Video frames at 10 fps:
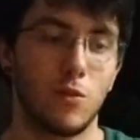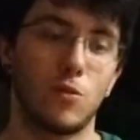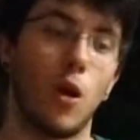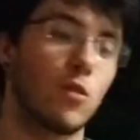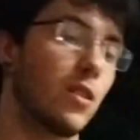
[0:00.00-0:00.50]

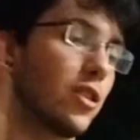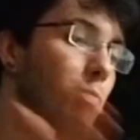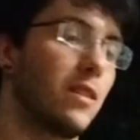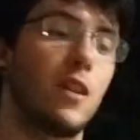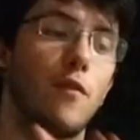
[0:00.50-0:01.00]
talked
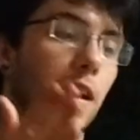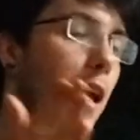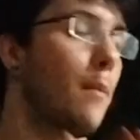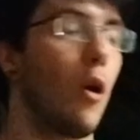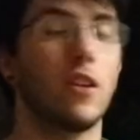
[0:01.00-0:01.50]
specifically
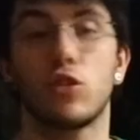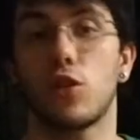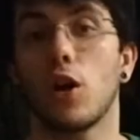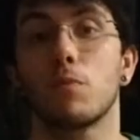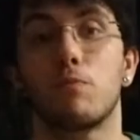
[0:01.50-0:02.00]
about his
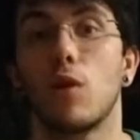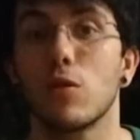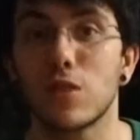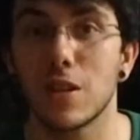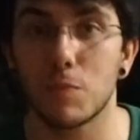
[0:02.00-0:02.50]
thought
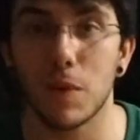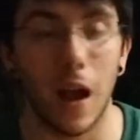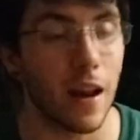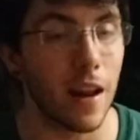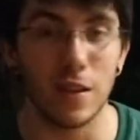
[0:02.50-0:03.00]
process
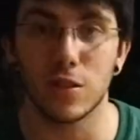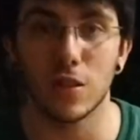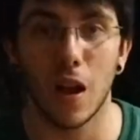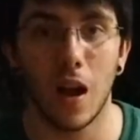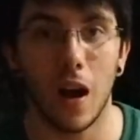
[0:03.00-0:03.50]
behind
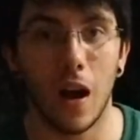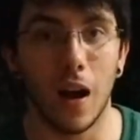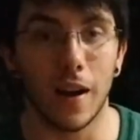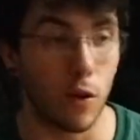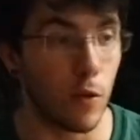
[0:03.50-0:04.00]
his
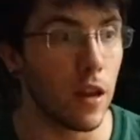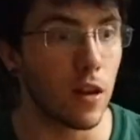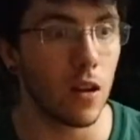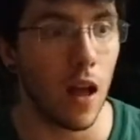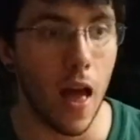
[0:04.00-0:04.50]
uh,
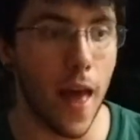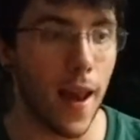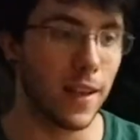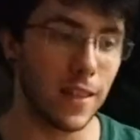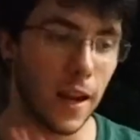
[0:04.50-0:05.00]
career
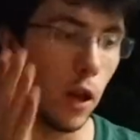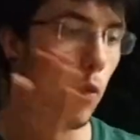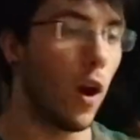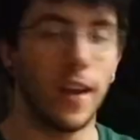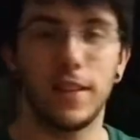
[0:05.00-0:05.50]
and exactly
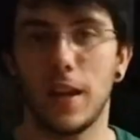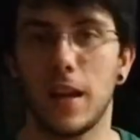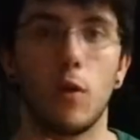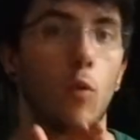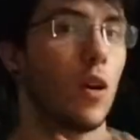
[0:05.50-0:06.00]
what he
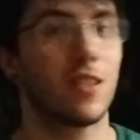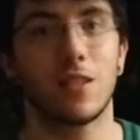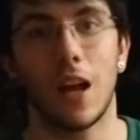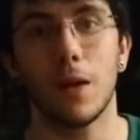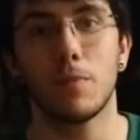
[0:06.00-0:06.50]
did and what
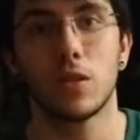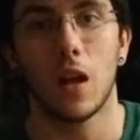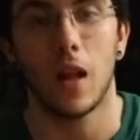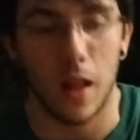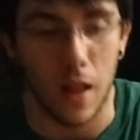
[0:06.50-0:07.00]
steps.
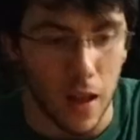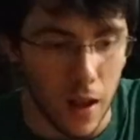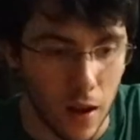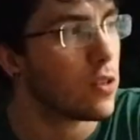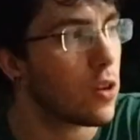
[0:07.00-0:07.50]

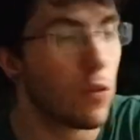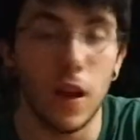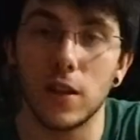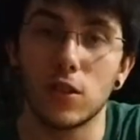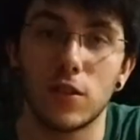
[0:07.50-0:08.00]
So
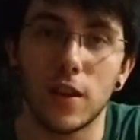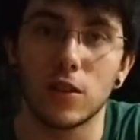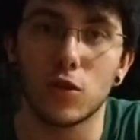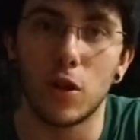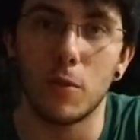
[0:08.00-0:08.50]
yeah, I just think
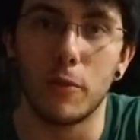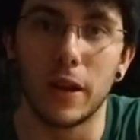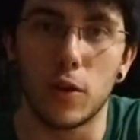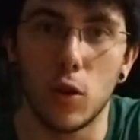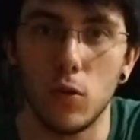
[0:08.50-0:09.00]
it's gonna be
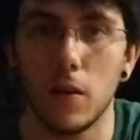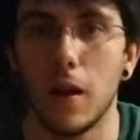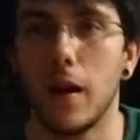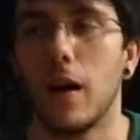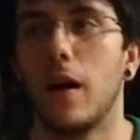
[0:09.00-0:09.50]
really cool.
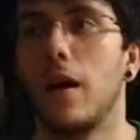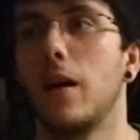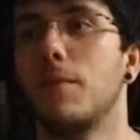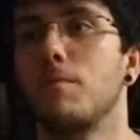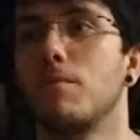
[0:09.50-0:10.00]

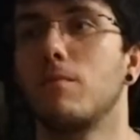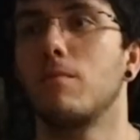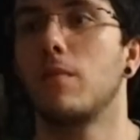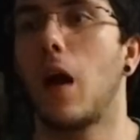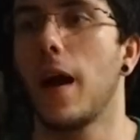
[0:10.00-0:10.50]
Um,
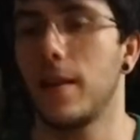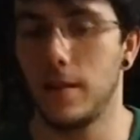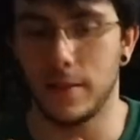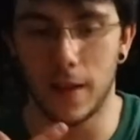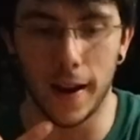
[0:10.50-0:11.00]
I
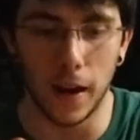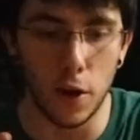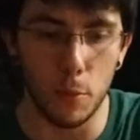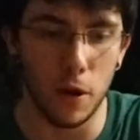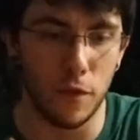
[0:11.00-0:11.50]
take a
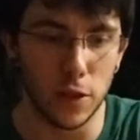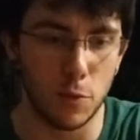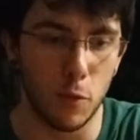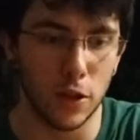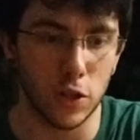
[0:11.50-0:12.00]
little bit of
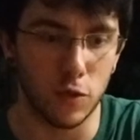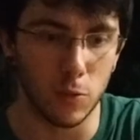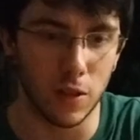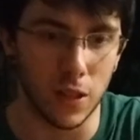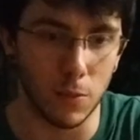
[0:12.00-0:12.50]
inspiration
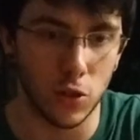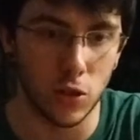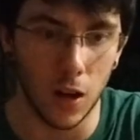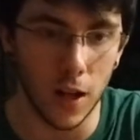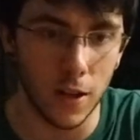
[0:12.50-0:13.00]
from Sam
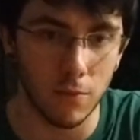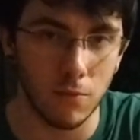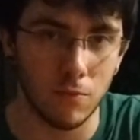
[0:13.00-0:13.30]
Sulek,